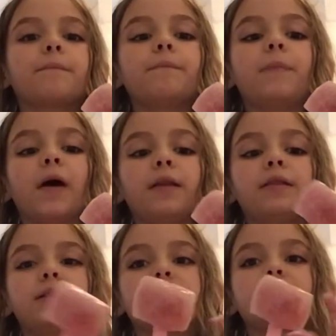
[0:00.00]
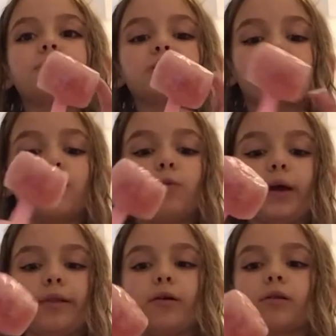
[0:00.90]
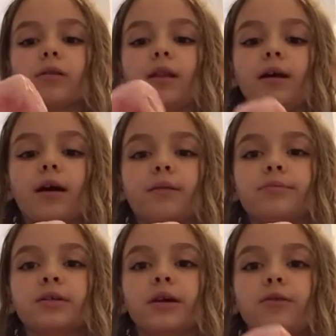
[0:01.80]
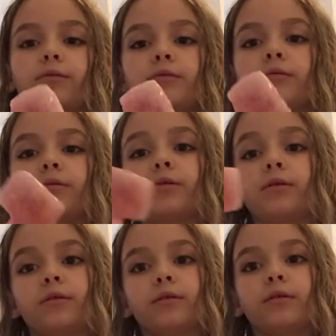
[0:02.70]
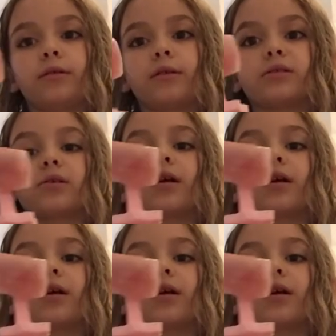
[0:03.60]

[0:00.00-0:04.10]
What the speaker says: but the stick was like way longer than the cup, so it's okay.